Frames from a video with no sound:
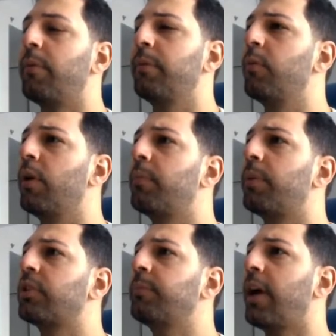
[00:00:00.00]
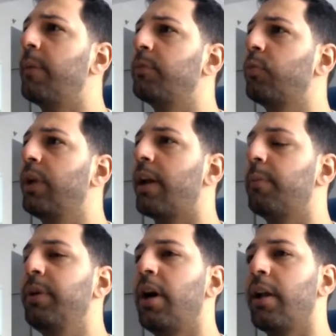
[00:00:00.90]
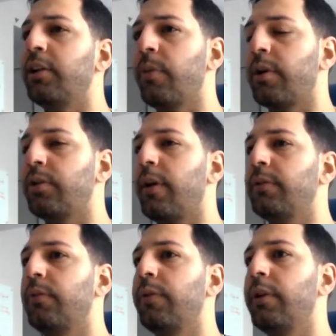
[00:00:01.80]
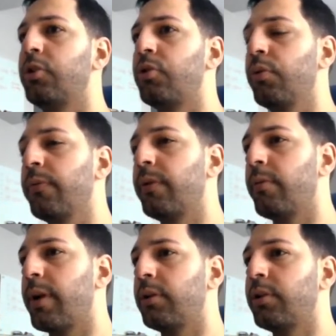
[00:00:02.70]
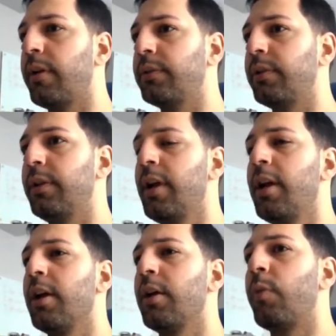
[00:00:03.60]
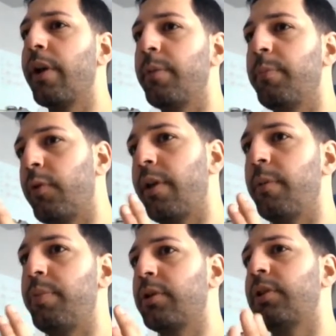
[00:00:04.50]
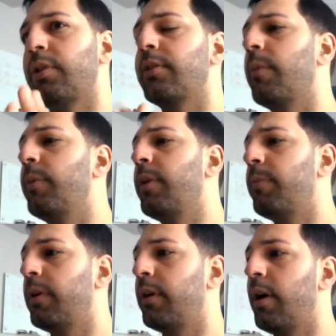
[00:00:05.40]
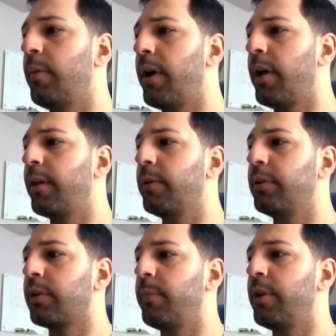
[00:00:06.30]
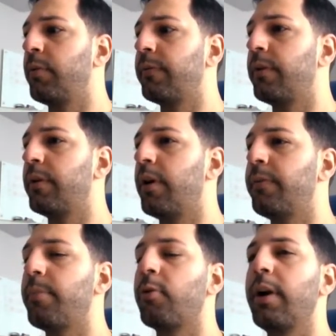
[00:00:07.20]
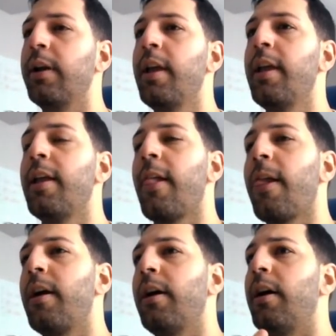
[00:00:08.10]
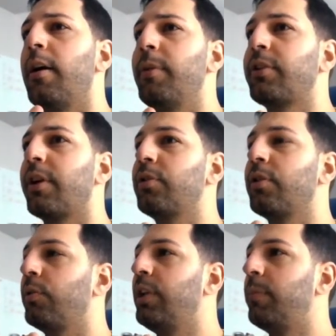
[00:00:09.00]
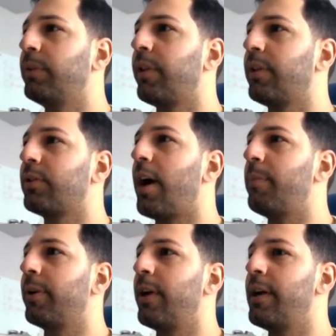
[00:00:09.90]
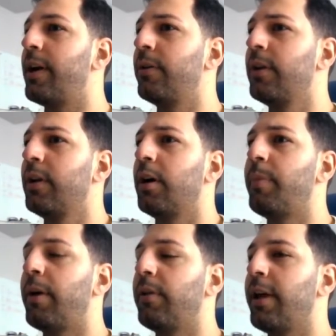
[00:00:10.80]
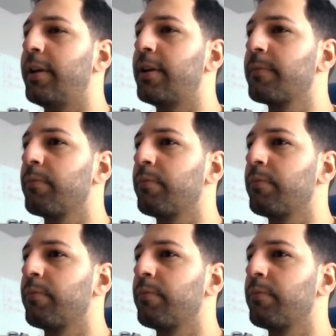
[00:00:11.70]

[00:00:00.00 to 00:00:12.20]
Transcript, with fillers: probably would. But sometimes we got to be honest with ourselves and really hmm. truthful with ourselves. And one of the one of the books that is coming up on, uh, um, I think it's going to be the one for uh, February. Um, it's going to go deep into this topic right now about like